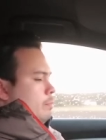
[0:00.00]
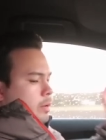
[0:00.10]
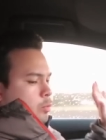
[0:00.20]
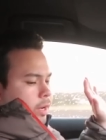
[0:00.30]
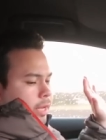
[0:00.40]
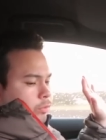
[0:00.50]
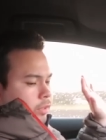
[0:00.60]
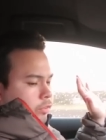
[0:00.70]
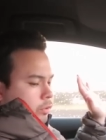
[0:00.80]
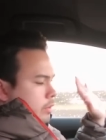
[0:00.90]
a bit wet
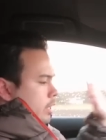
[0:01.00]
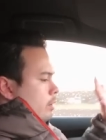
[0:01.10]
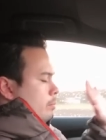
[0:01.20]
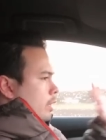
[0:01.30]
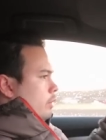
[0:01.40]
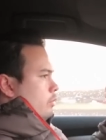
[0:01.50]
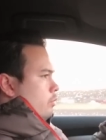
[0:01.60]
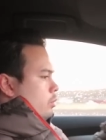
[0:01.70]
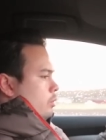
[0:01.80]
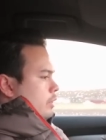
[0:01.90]
outside, so there, Pilot
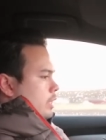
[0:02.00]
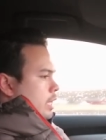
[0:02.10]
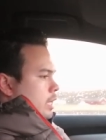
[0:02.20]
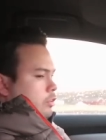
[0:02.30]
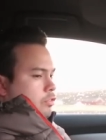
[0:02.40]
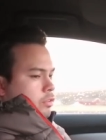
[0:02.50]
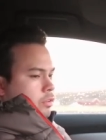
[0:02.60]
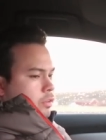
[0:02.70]
Assist two is engaged,